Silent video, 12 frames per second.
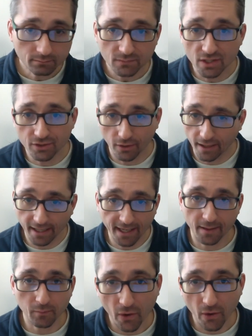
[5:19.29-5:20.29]
sorry,
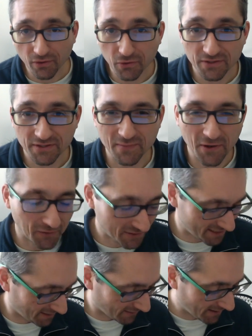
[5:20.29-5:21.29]
again, I'm going through some
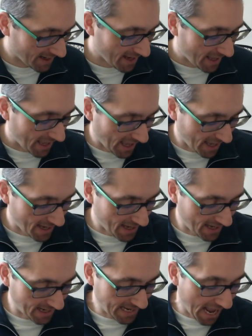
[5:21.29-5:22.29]
notes here.
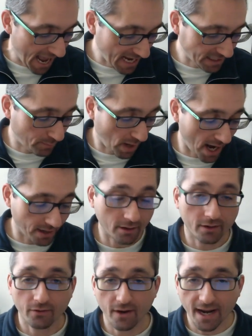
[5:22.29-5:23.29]
An ad buyer
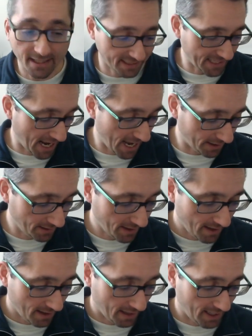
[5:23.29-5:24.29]
creates an ad
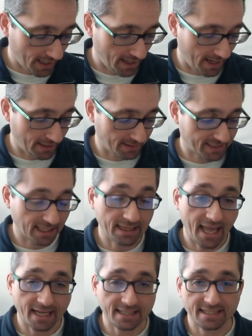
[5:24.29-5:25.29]
and
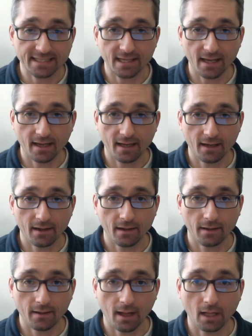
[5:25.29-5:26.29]
selects
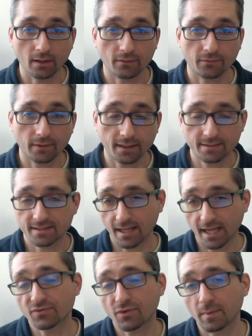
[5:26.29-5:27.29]

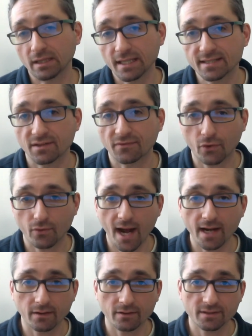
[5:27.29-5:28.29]
from a list of
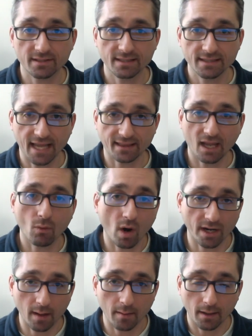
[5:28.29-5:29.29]
creators that they
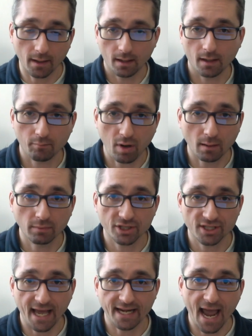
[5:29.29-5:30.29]
want to publish
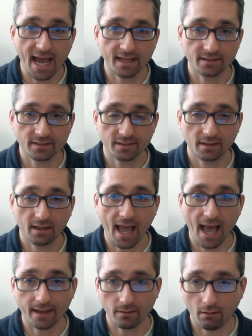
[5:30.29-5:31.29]
that
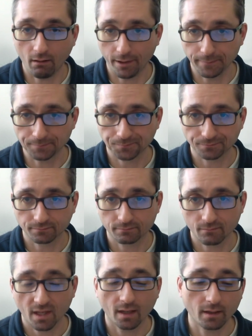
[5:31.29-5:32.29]
ad on.
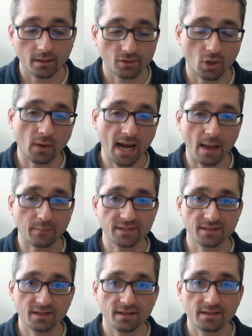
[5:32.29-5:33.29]
And so what
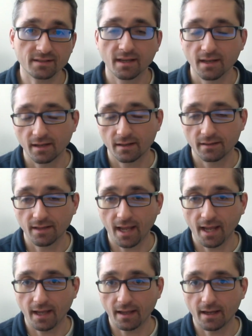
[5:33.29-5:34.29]
happens is
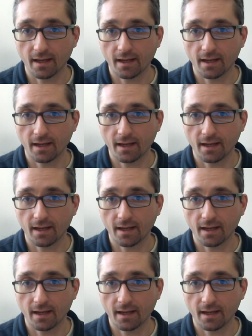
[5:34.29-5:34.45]
they